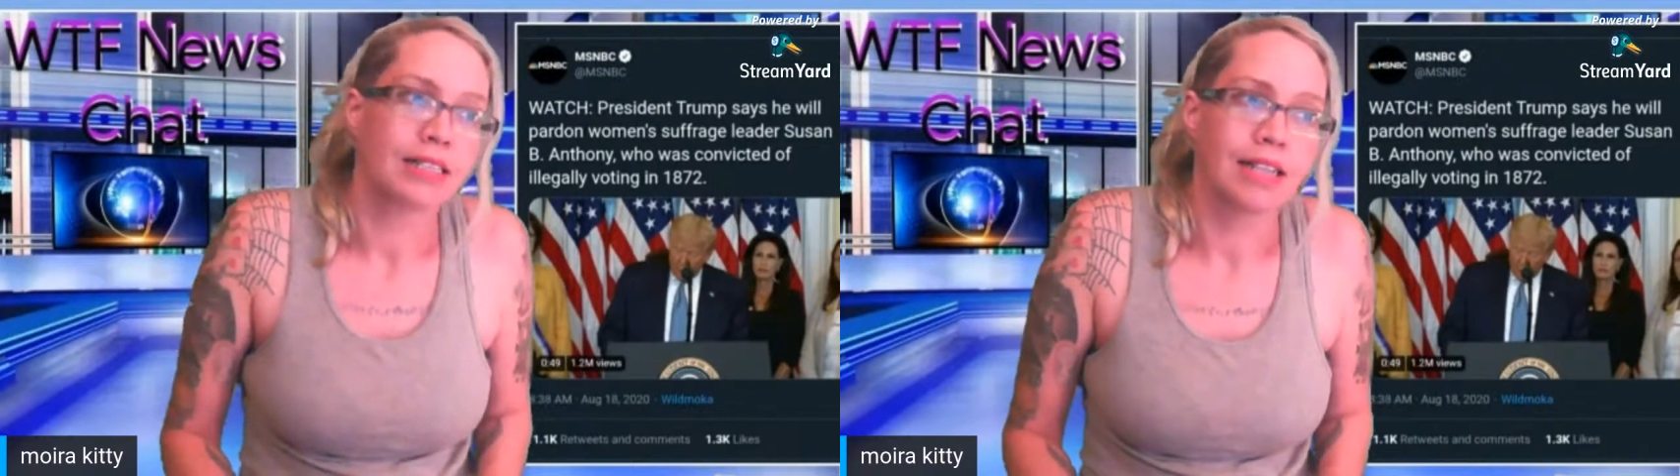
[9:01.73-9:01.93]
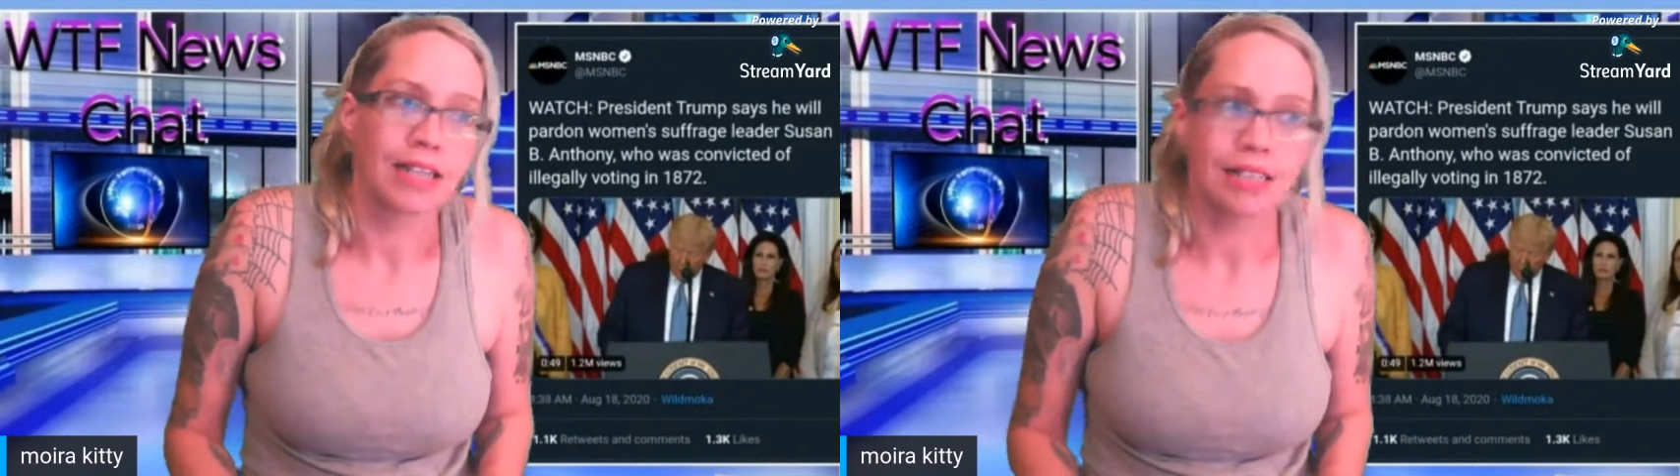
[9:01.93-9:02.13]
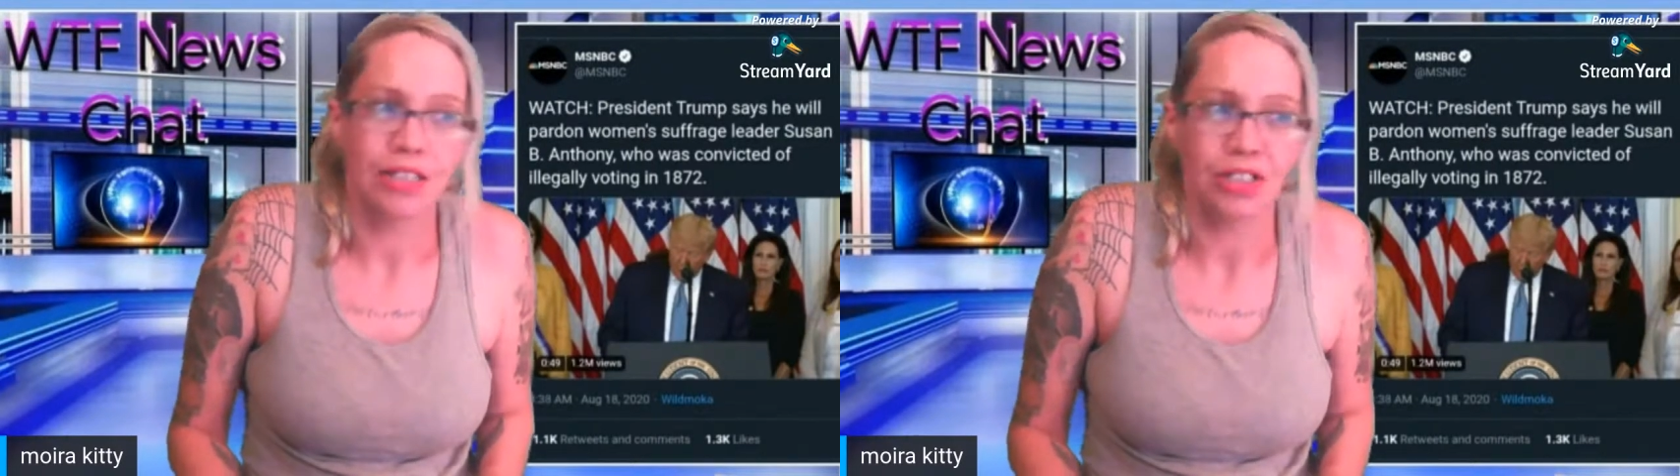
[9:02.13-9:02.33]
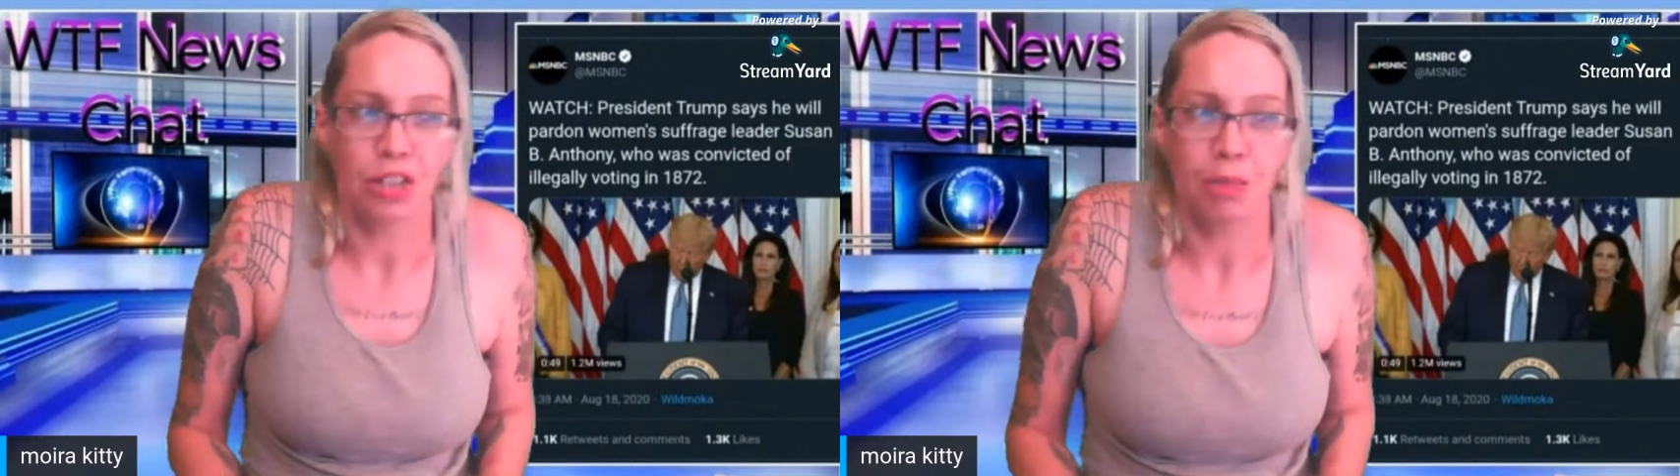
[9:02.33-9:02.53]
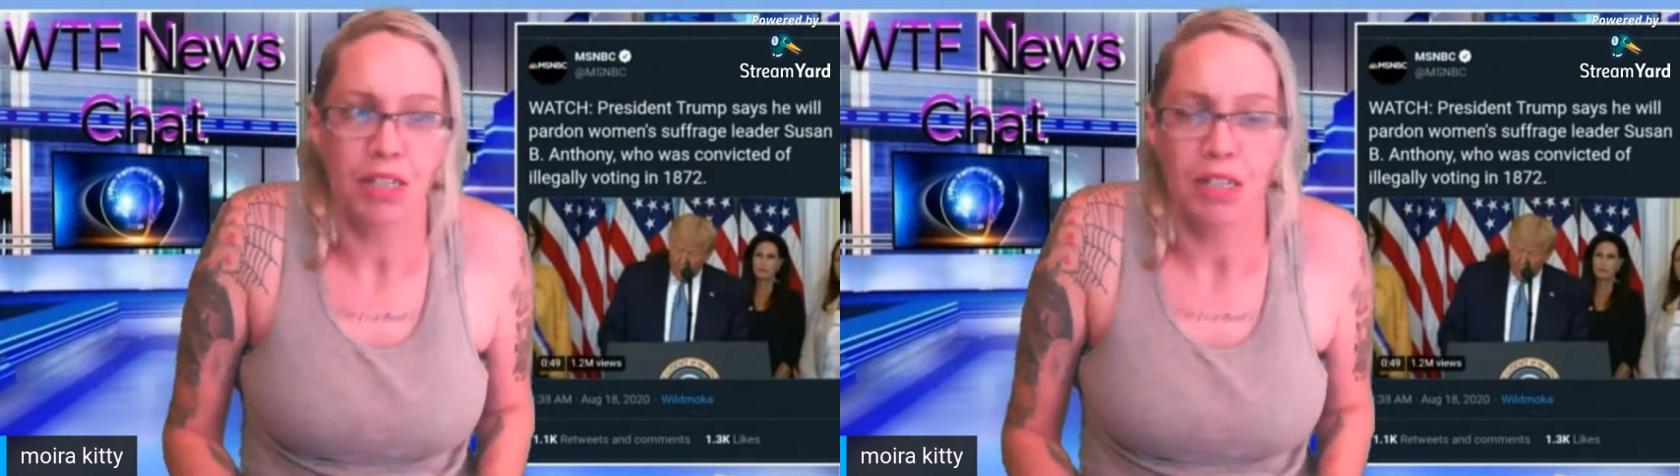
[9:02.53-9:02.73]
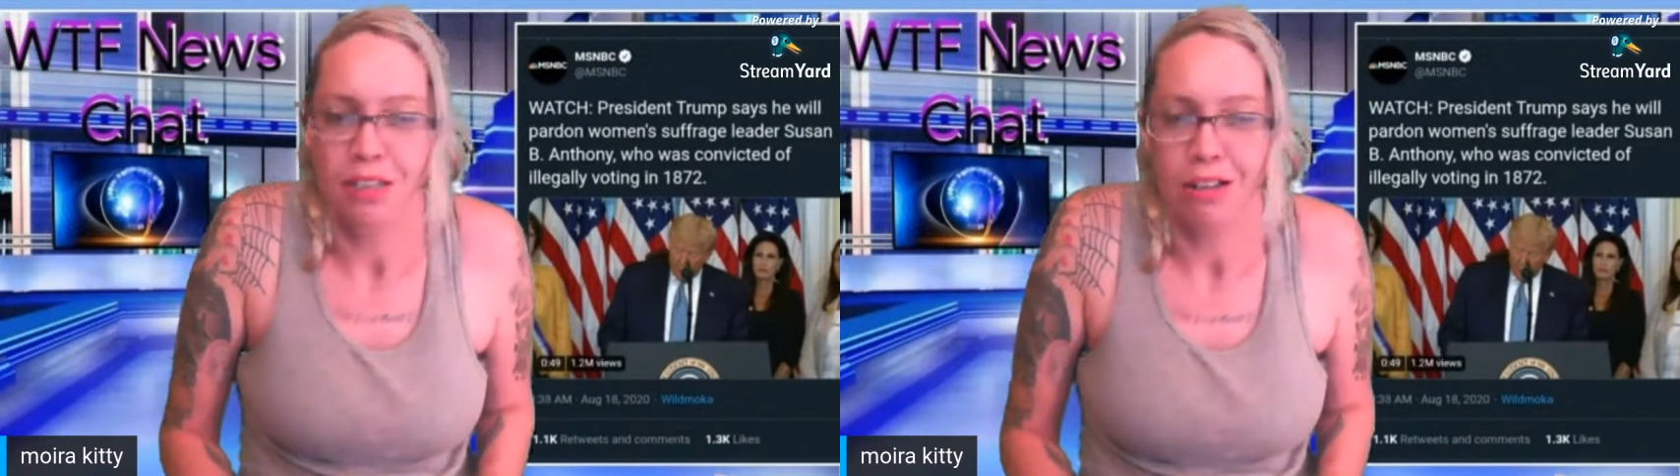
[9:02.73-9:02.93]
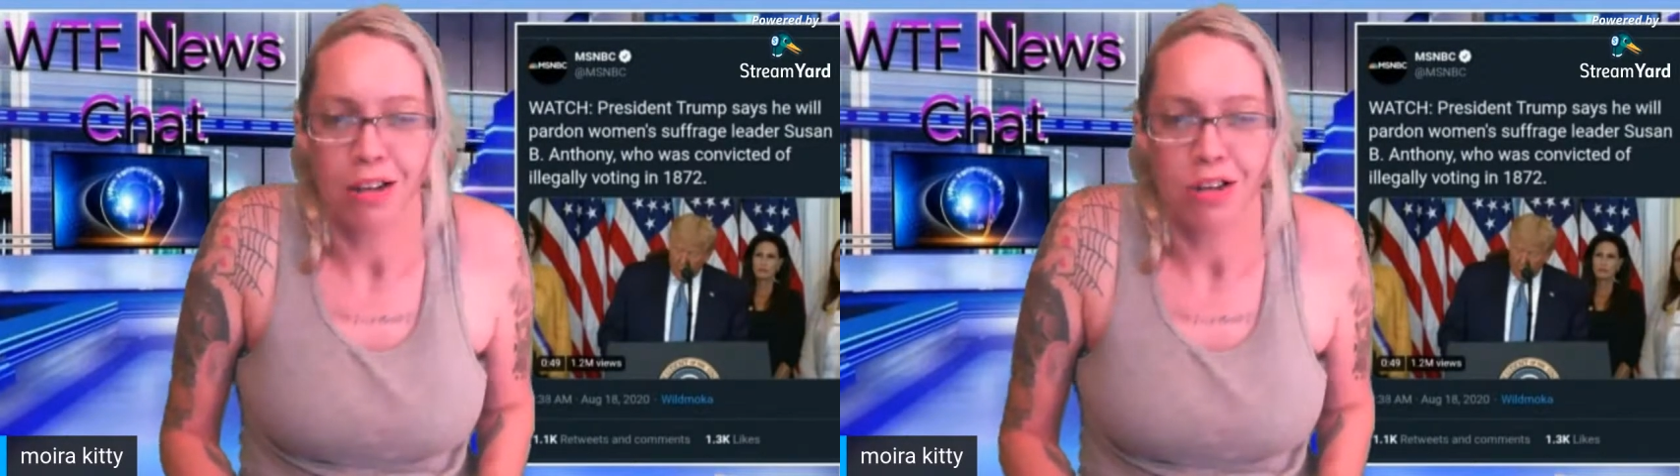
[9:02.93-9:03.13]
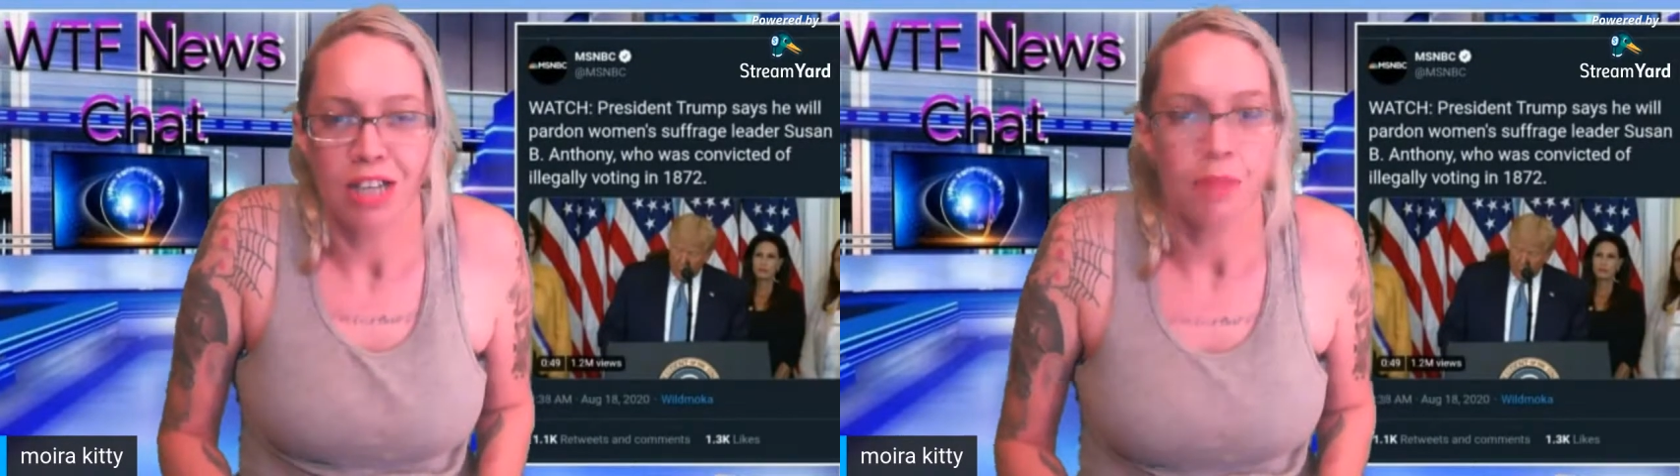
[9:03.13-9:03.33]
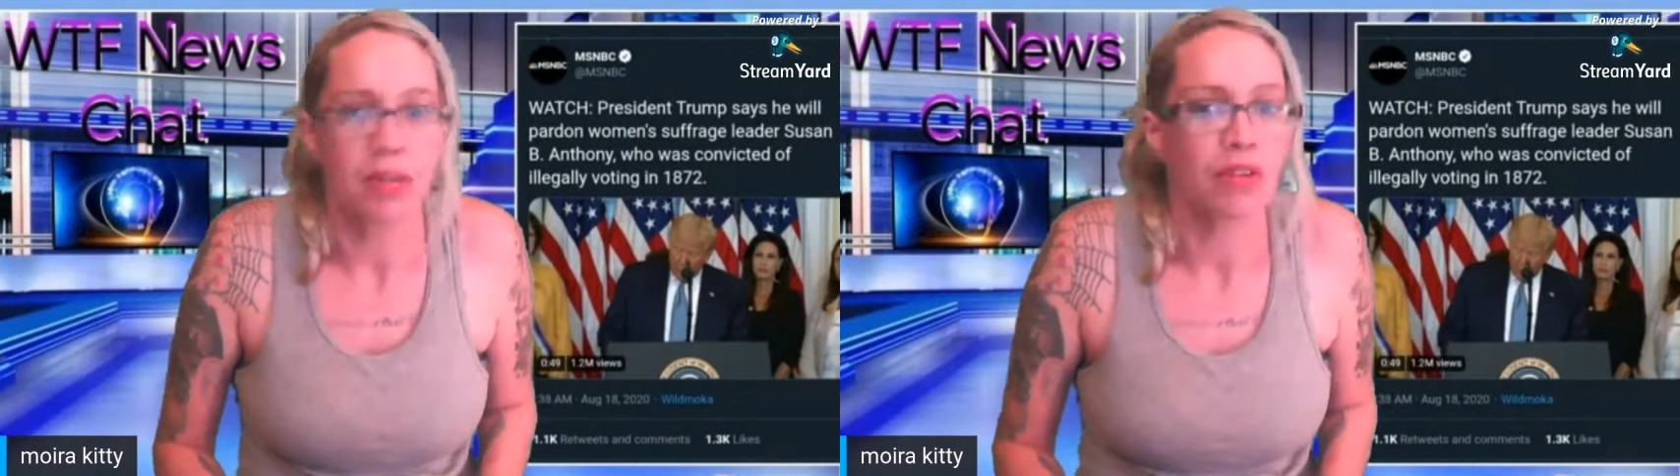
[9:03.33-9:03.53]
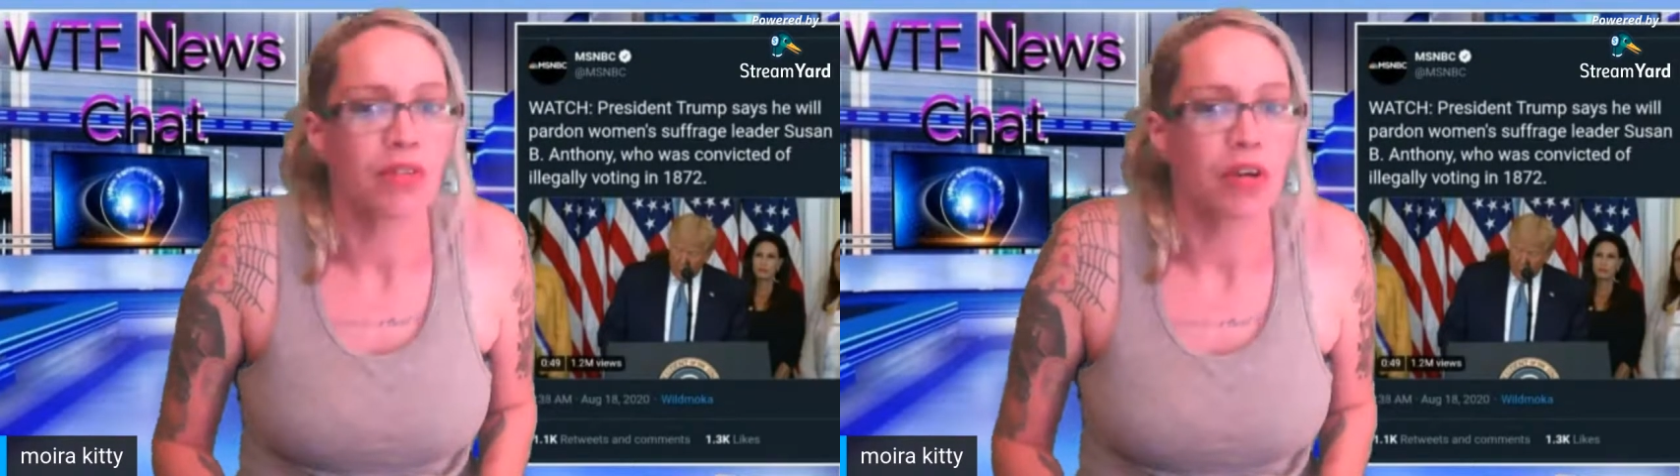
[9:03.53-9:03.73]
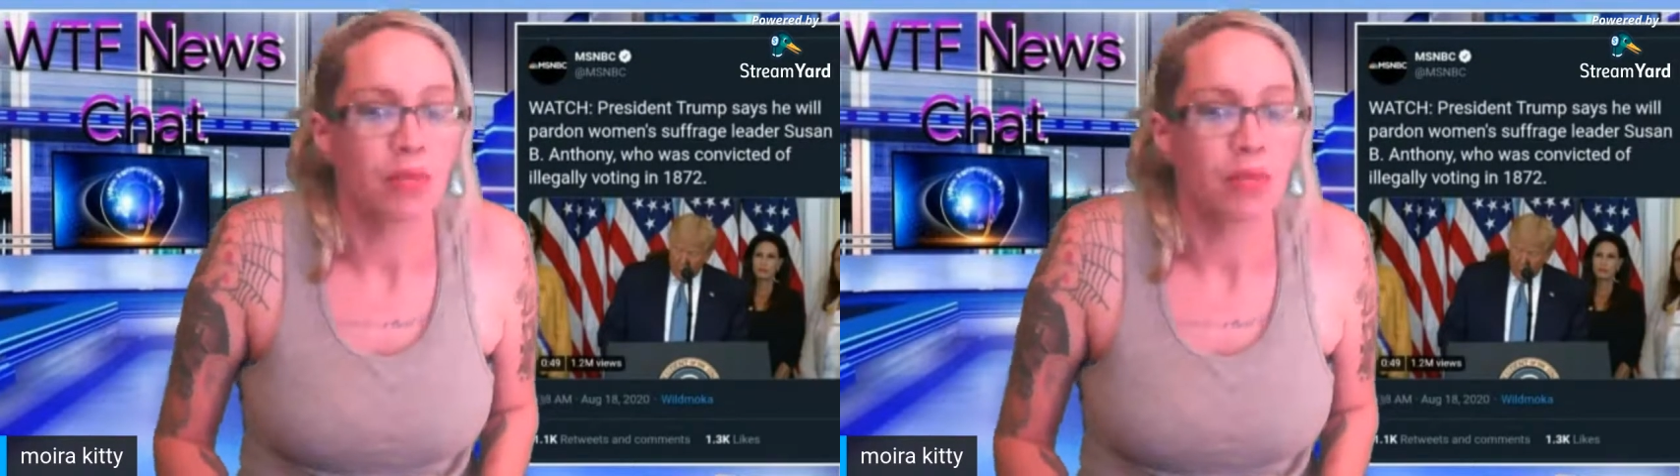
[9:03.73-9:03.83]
I think this should have been done a long time ago though.